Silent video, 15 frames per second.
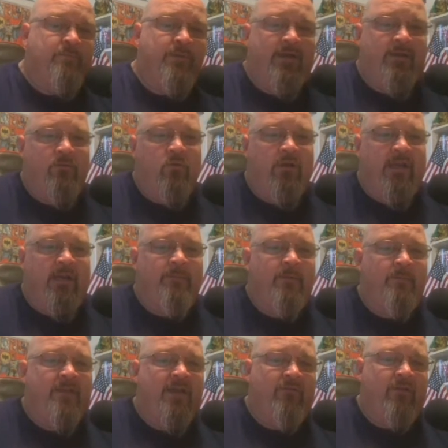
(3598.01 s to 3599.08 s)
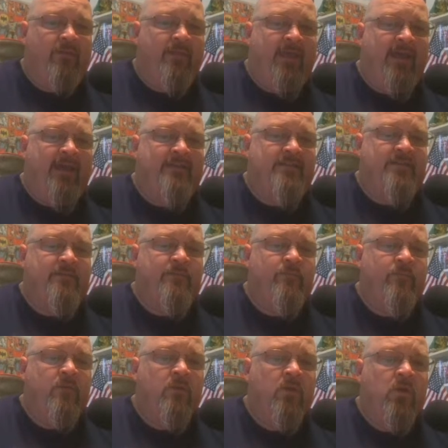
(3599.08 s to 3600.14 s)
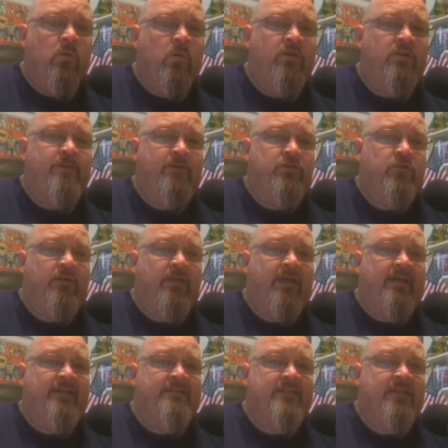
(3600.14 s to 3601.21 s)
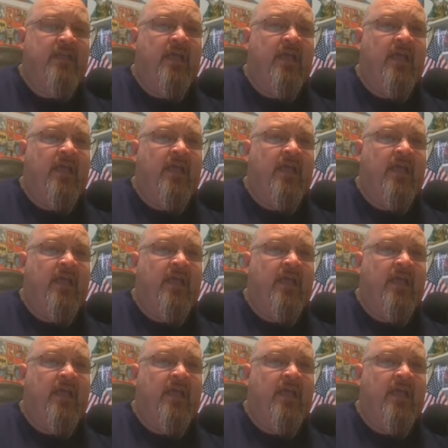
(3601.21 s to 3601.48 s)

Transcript: But again, I'm going to be covering that with a special guest.